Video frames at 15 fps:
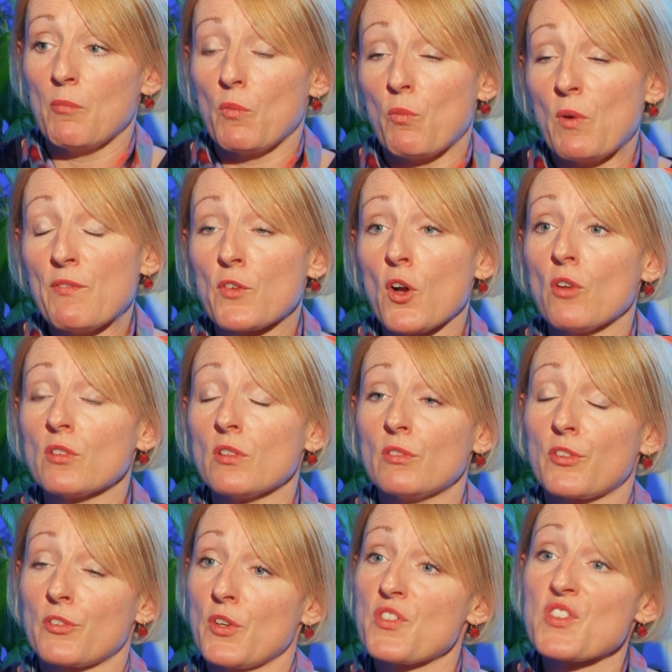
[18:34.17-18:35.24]
We've gone
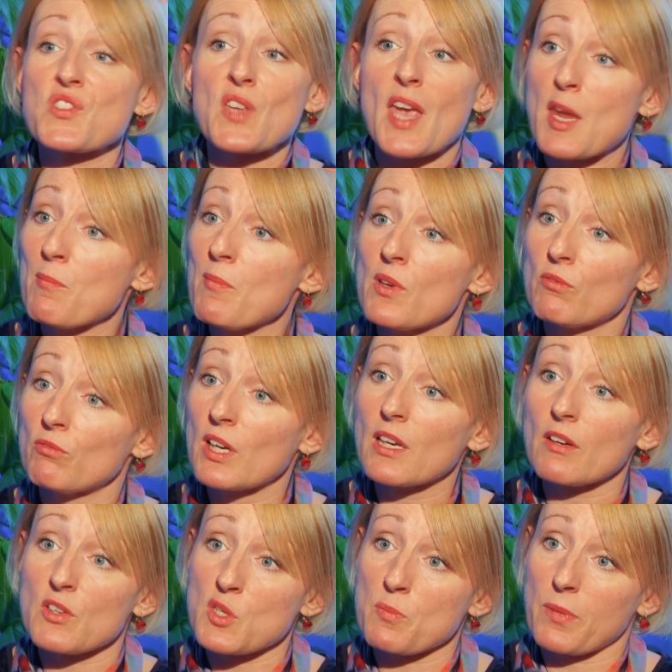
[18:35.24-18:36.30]
through the same
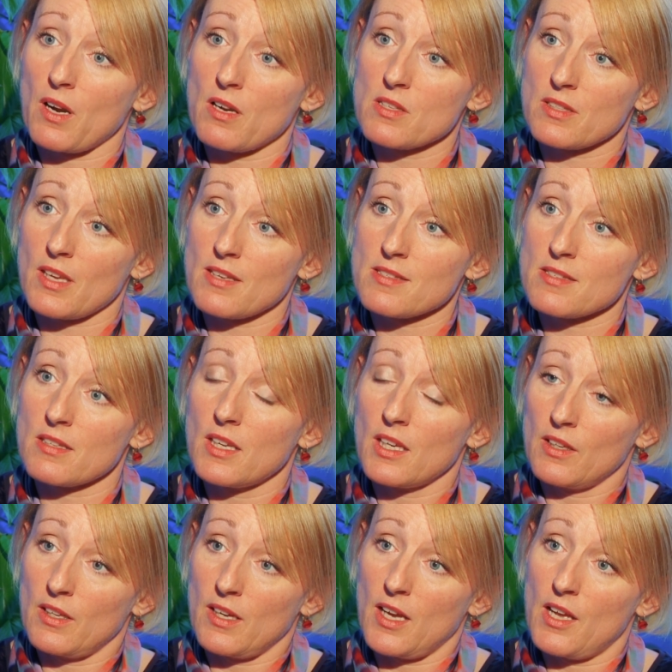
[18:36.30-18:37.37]
rigorous process
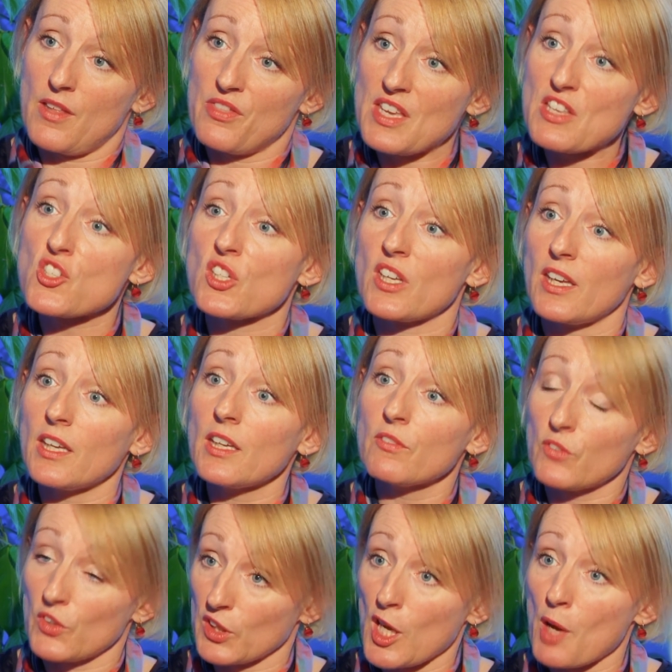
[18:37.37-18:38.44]
this year
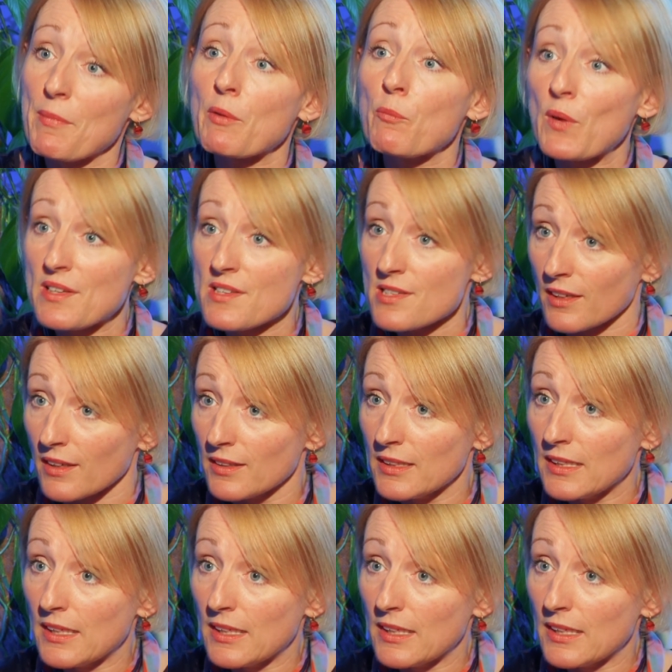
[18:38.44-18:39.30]
for the coming winter.